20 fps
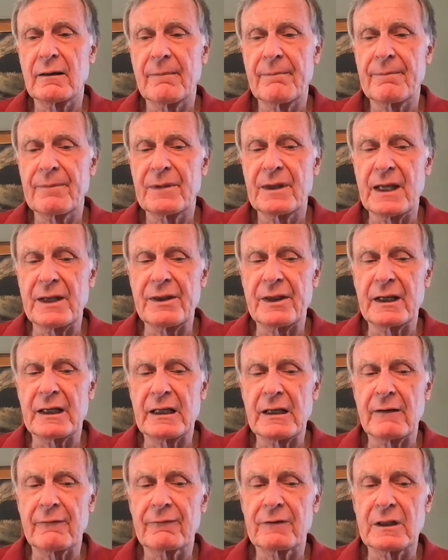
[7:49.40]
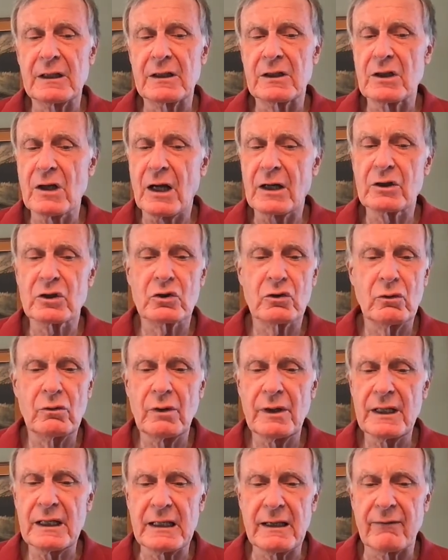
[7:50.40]
then the gift is not
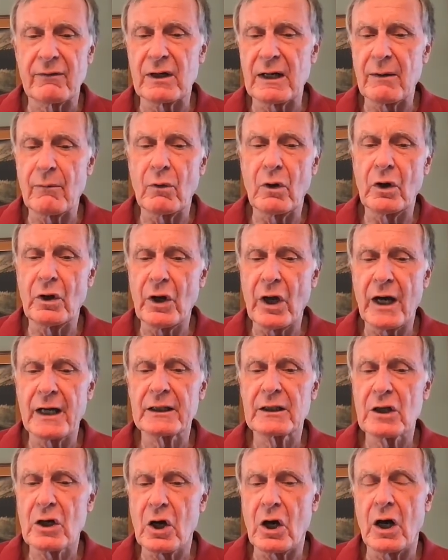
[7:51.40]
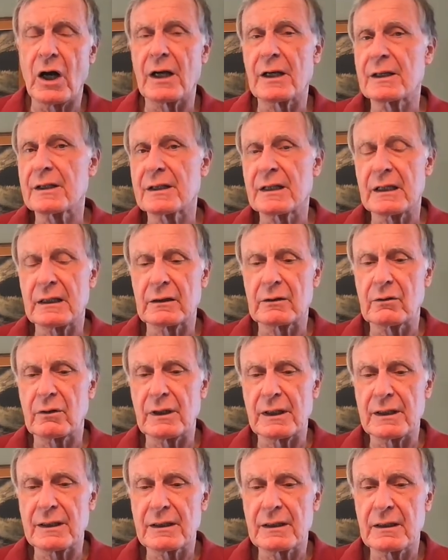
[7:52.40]
truly given and will not cause
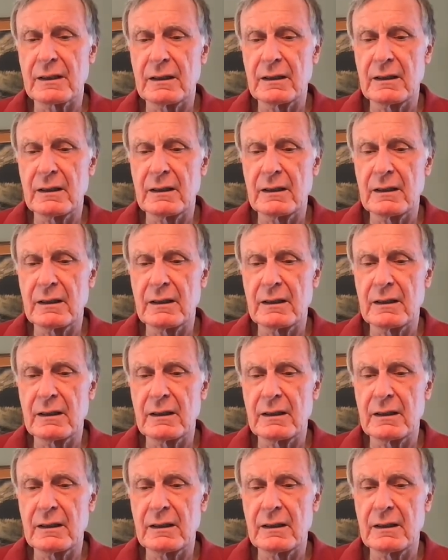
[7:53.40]
increase.